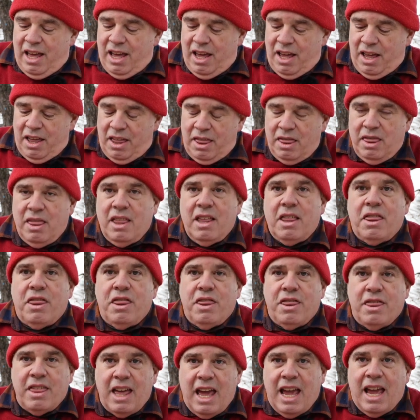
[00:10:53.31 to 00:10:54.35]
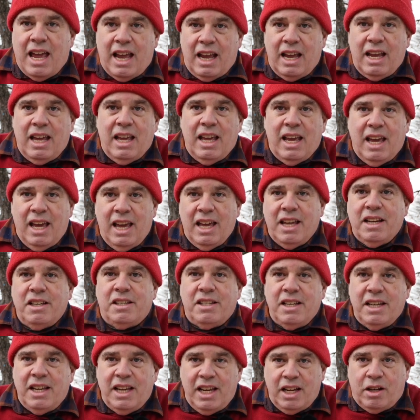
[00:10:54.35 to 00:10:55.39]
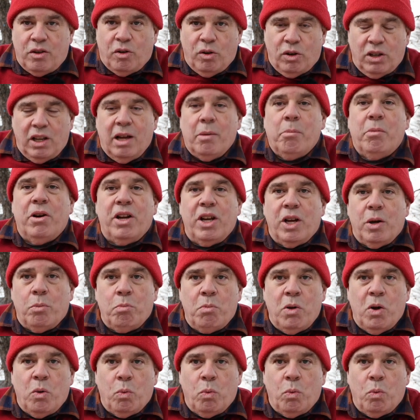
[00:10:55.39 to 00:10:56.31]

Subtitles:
the thing into equilibrium